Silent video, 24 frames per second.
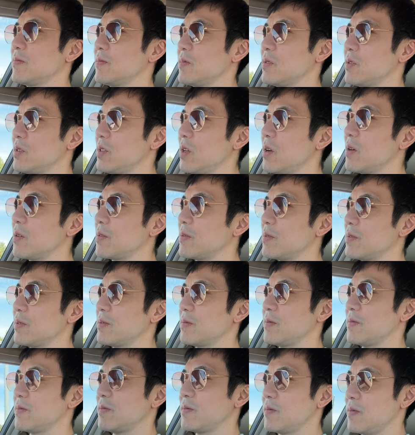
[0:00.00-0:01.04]
So,
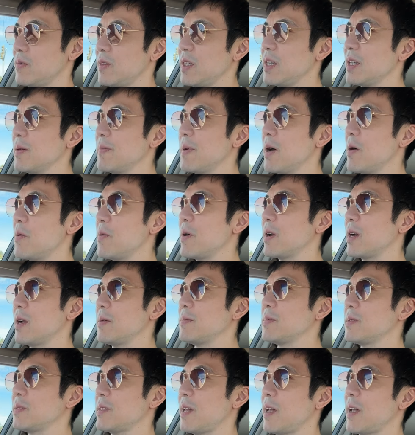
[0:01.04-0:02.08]
Think about what
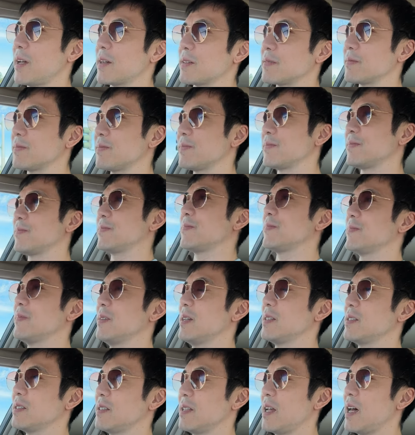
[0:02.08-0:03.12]
I'm
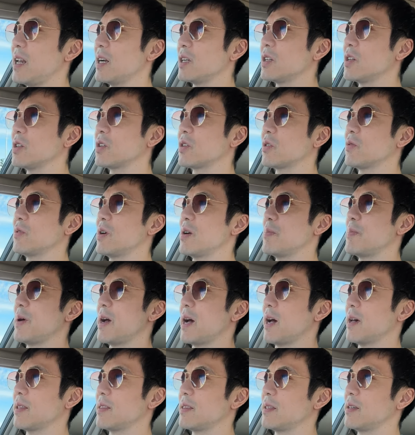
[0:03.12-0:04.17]
saying. It's not a good career
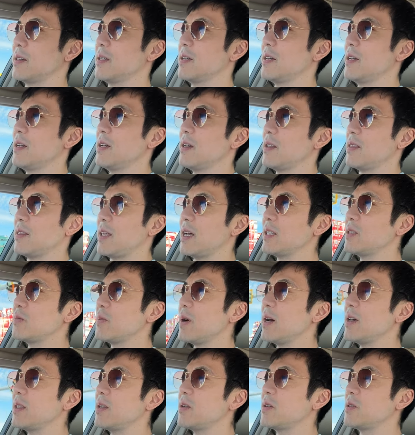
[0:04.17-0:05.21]
path. That's
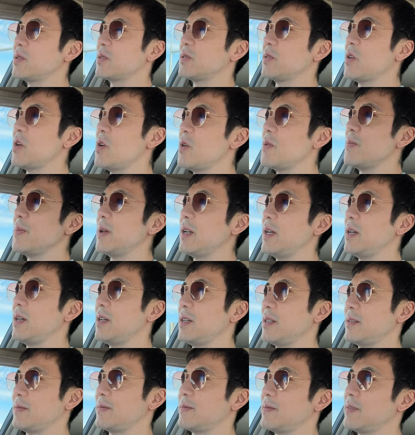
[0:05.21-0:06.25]
why there's so
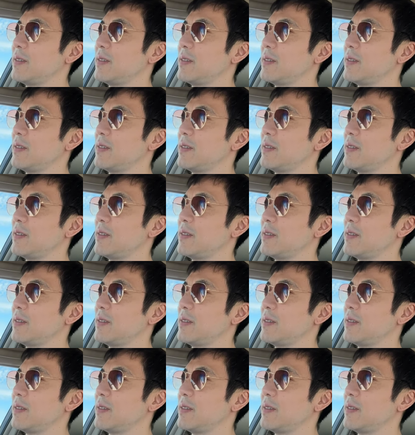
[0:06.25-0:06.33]
many